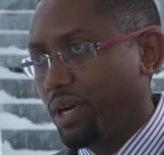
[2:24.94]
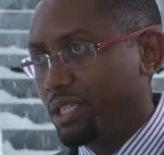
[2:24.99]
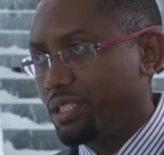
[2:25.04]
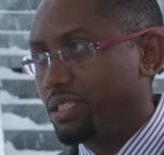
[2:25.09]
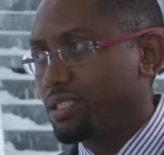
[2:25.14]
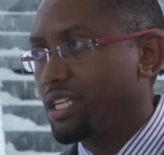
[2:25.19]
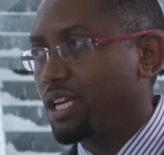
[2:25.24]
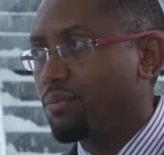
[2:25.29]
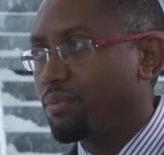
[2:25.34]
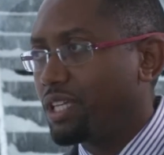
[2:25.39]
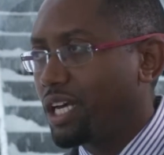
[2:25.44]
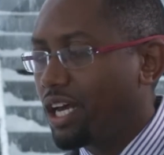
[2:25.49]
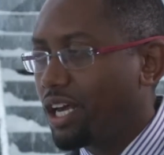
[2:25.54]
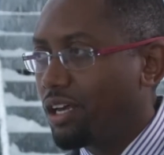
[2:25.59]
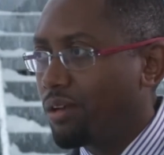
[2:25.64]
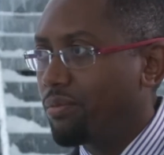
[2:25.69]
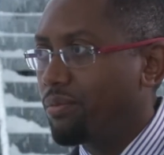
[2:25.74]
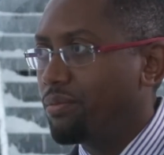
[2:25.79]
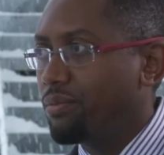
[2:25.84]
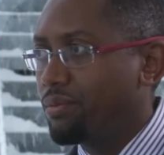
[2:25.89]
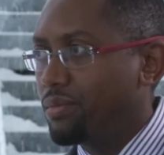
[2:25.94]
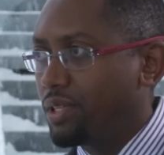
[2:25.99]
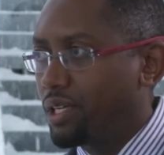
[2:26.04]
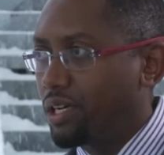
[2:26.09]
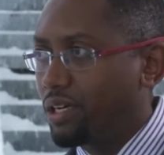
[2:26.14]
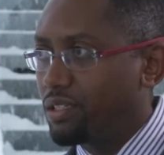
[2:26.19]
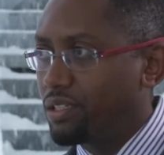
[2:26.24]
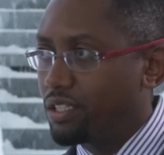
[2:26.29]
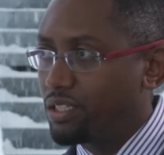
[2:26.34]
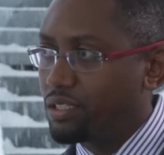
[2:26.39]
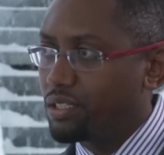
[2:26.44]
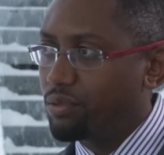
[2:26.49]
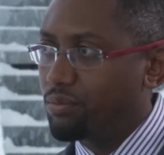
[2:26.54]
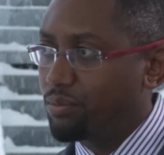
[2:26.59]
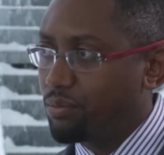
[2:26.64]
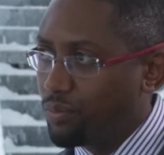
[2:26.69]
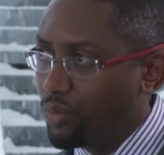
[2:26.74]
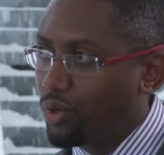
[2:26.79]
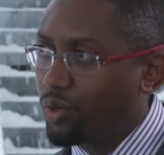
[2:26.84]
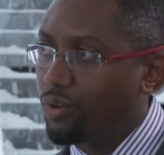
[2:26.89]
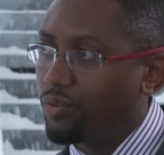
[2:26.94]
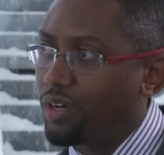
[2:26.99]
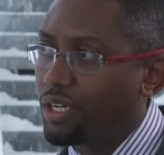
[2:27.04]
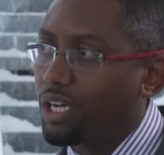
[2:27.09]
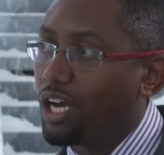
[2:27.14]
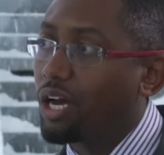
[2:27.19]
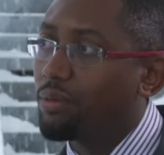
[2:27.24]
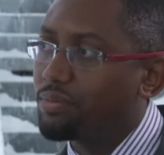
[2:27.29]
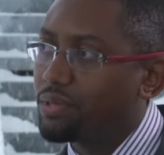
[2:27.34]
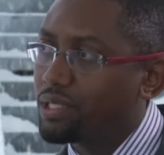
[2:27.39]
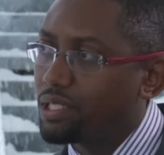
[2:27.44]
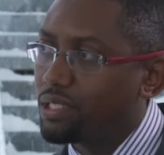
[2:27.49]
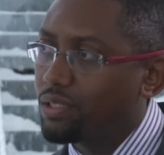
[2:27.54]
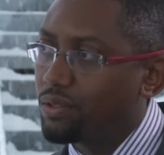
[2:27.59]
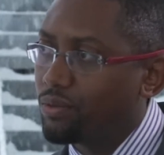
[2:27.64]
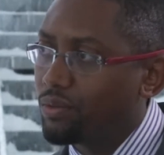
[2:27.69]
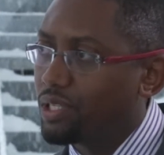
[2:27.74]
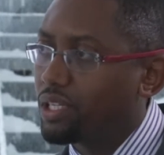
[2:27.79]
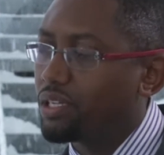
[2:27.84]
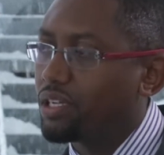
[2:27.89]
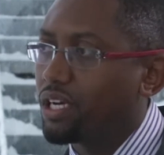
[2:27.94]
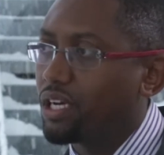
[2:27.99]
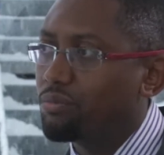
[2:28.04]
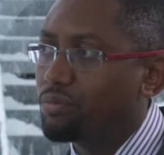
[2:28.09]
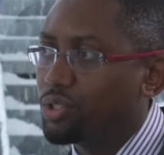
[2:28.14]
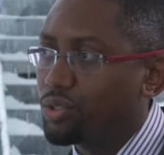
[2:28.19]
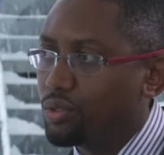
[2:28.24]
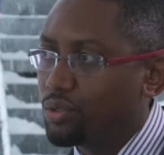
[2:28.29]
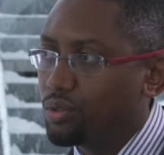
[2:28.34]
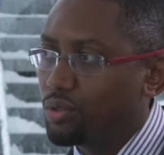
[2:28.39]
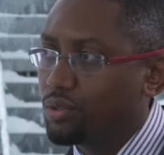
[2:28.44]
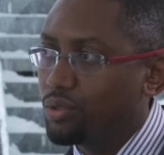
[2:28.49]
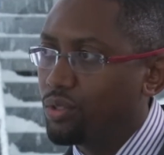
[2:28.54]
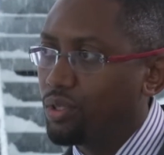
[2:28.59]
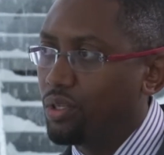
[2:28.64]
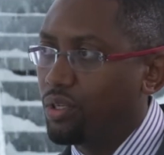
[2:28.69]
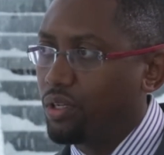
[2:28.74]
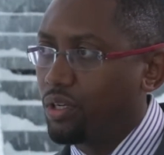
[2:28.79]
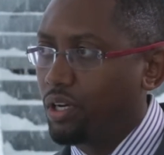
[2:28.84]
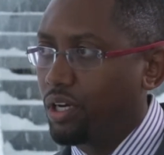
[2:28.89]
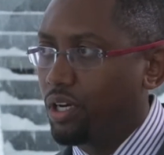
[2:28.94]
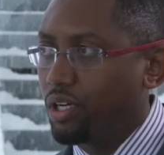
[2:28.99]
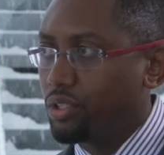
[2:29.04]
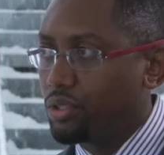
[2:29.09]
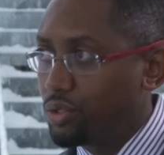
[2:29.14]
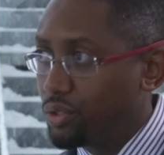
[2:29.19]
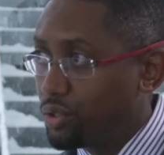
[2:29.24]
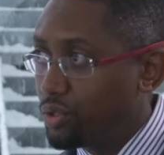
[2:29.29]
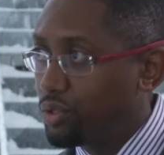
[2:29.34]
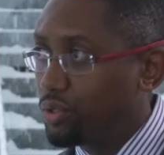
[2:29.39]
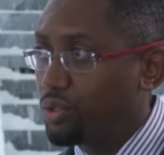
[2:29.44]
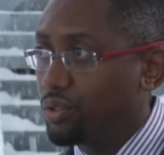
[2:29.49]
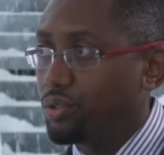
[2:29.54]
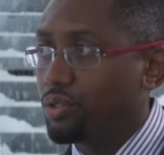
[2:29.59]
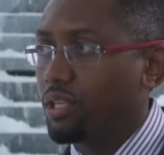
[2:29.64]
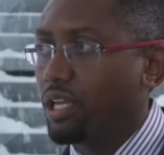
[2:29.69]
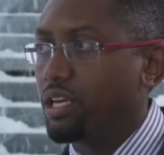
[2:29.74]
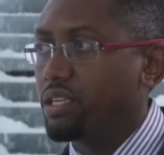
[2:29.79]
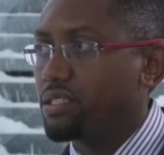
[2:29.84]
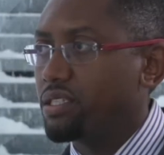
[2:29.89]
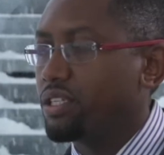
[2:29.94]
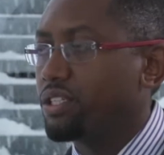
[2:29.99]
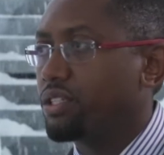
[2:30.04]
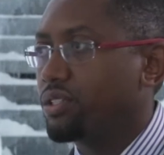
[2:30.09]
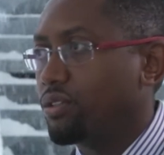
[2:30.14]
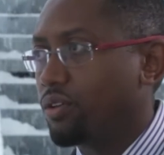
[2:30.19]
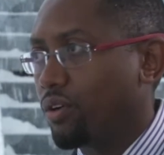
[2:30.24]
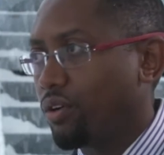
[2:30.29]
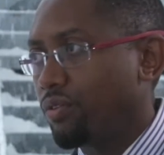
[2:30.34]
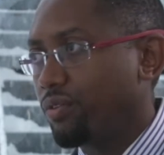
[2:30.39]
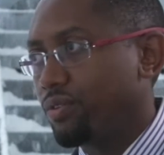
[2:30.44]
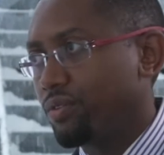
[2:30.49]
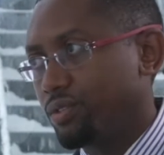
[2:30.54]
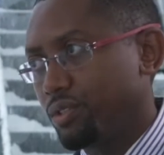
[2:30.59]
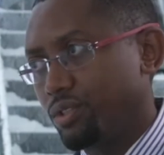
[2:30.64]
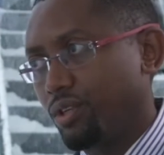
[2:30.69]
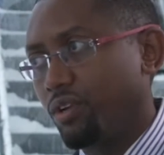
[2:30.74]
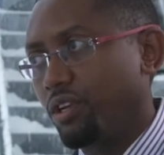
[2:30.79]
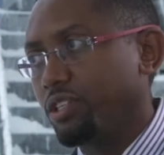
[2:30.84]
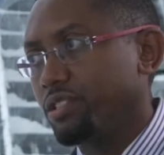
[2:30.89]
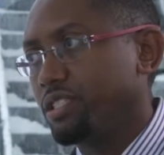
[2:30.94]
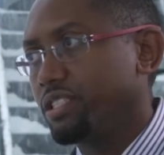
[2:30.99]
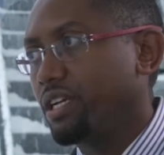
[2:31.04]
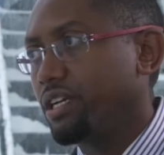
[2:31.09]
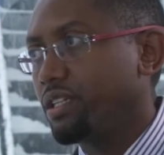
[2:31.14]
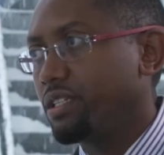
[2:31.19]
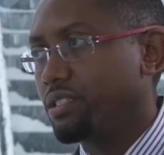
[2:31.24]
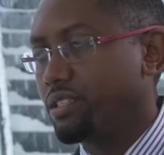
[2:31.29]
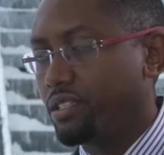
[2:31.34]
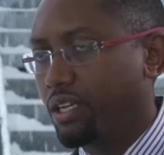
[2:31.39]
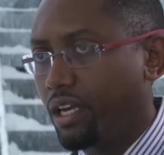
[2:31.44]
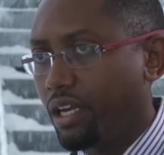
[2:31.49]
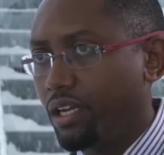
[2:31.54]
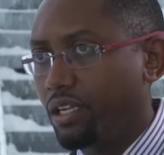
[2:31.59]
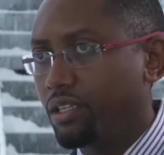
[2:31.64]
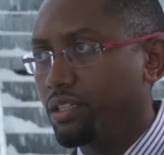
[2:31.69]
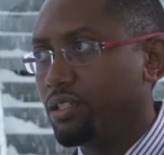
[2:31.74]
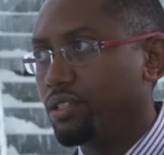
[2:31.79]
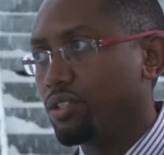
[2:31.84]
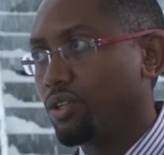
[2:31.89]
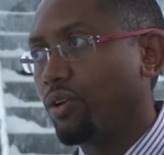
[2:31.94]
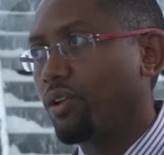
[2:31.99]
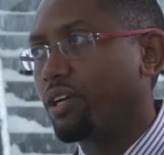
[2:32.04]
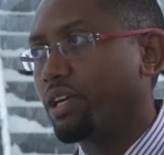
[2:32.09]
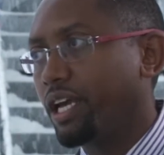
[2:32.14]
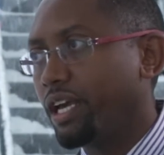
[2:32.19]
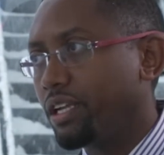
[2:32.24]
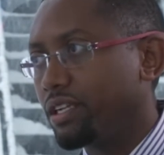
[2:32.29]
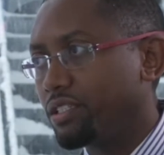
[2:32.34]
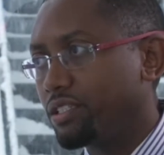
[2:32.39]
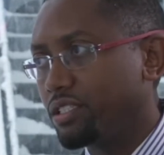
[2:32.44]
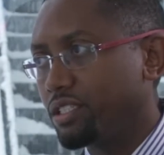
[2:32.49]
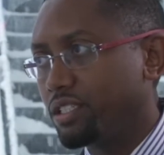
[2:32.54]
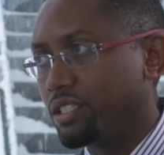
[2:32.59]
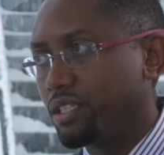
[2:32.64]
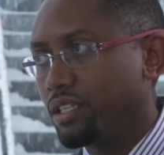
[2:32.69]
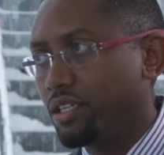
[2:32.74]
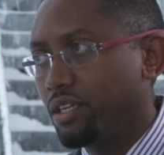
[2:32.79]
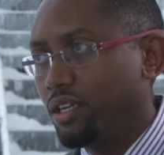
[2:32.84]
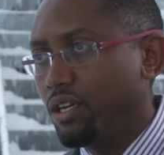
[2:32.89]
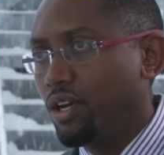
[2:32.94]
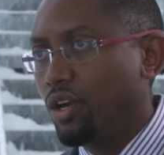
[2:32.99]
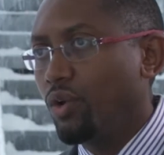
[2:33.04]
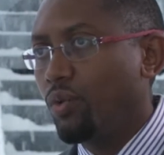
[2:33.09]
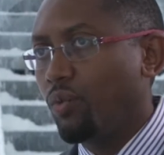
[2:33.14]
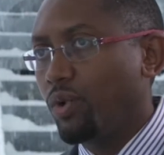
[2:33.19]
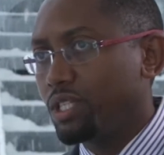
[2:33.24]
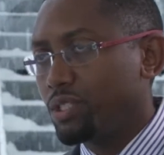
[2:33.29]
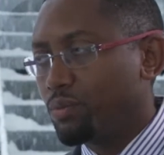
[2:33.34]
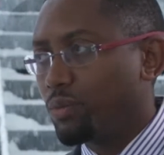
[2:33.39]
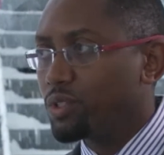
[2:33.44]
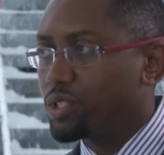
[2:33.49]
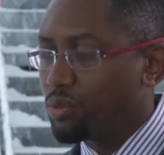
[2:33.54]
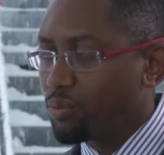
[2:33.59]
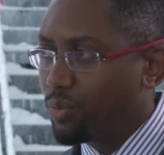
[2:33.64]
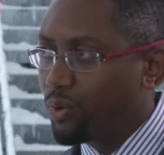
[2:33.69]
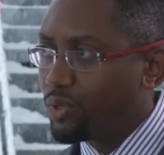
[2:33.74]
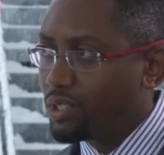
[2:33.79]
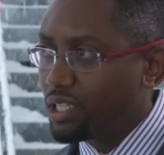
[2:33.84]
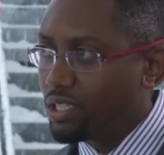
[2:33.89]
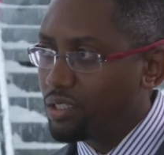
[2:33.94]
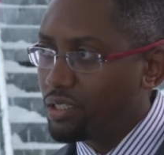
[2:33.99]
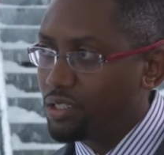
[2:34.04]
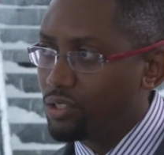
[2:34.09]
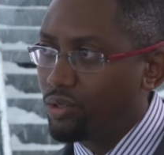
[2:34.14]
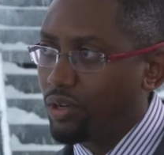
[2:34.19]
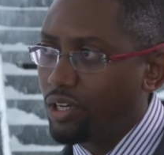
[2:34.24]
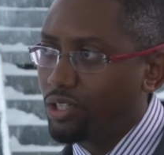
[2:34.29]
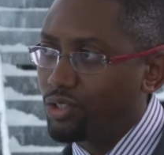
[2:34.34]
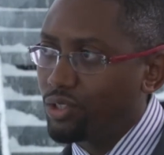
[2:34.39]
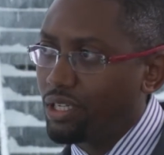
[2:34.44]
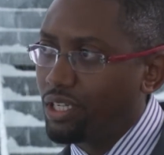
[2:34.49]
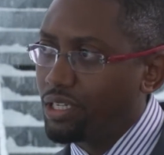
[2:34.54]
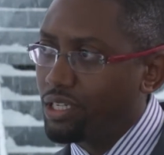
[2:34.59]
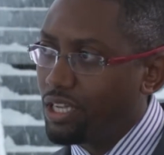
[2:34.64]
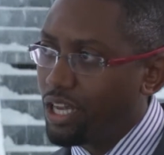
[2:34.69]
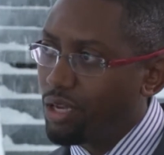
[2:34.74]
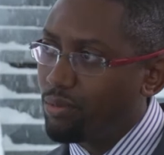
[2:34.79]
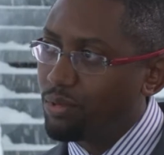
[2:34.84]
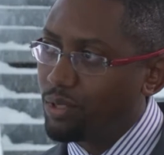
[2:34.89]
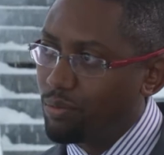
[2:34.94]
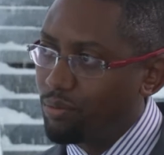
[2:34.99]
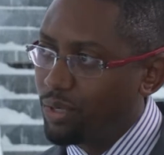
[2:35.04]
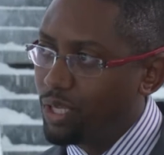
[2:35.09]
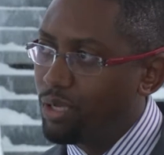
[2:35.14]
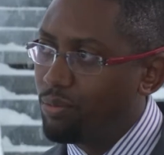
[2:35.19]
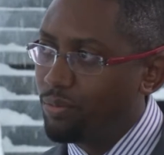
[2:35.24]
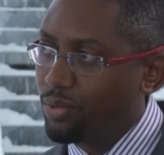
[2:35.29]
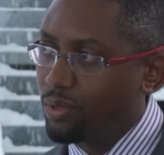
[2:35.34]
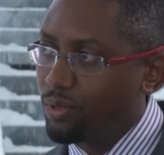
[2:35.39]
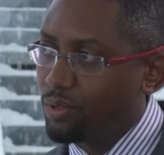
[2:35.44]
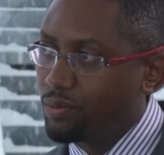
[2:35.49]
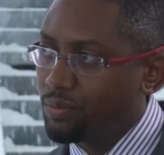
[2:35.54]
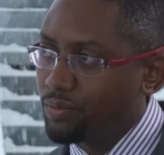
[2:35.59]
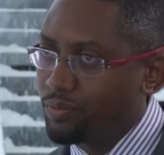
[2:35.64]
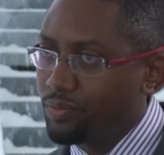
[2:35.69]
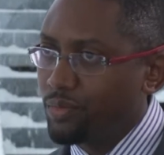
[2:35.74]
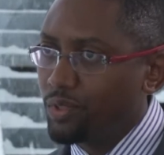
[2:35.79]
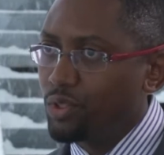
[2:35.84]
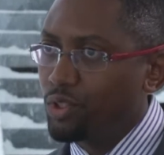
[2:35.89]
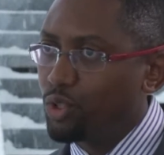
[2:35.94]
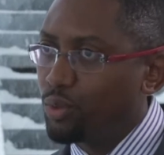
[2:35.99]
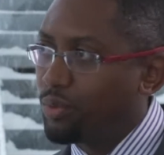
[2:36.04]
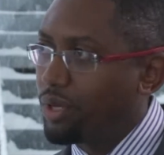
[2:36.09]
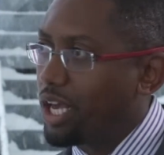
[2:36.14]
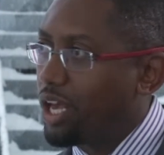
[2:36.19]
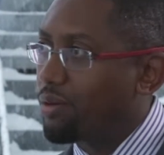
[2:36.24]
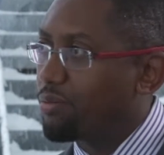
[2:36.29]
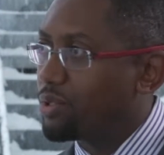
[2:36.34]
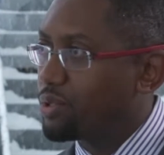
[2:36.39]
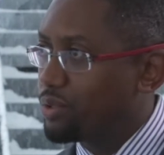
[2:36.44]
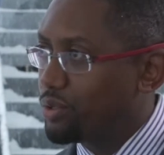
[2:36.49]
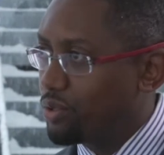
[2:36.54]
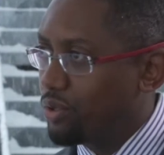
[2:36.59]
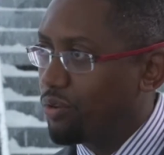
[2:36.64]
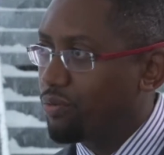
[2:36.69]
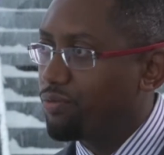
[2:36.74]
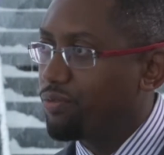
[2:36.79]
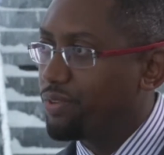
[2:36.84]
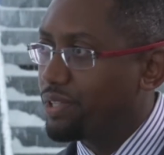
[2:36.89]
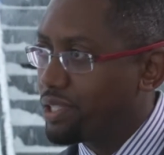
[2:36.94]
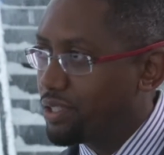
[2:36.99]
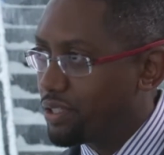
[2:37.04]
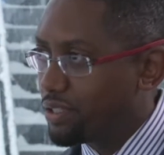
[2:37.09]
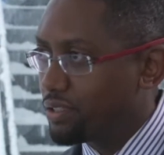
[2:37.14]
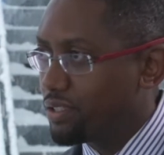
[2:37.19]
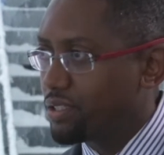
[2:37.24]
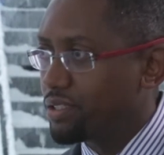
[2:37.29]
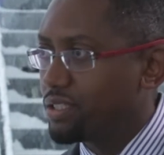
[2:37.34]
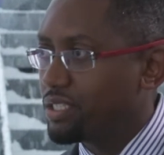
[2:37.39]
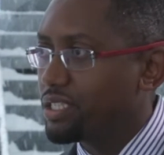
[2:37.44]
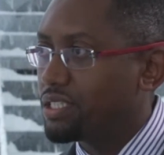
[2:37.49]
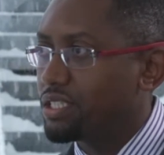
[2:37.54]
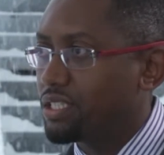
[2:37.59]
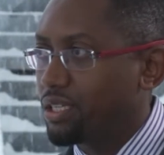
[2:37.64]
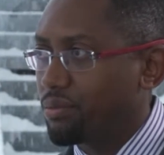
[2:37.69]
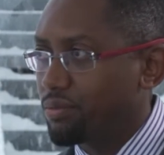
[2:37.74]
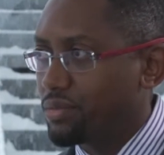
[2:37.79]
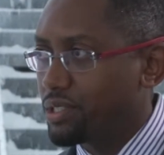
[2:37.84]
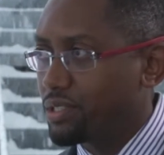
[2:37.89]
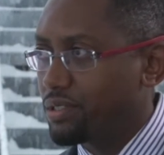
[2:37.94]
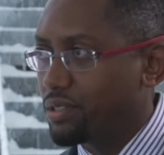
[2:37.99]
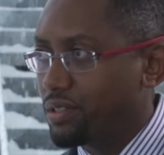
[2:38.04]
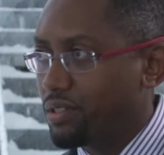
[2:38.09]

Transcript: At the same time, uh, there is more of an uptick when it comes to Uh, utilization of solar cells and uh, solar energy. What's most important is to actually enable people to be able to configure their systems,